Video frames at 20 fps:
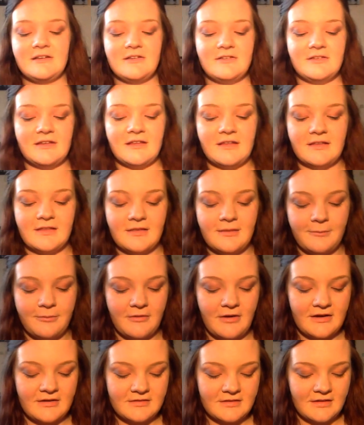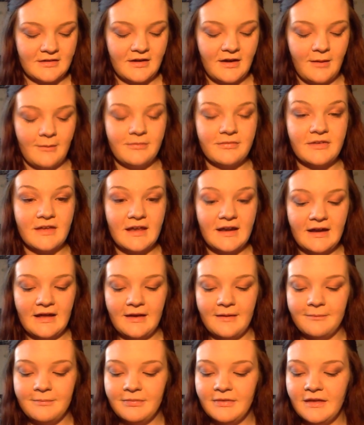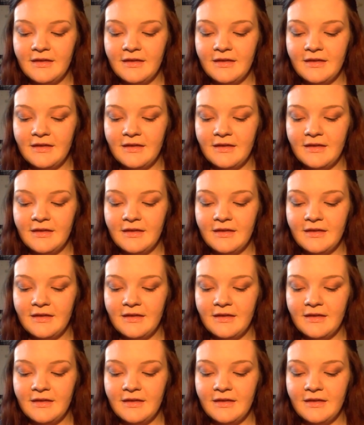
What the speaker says: using the brush that comes in it.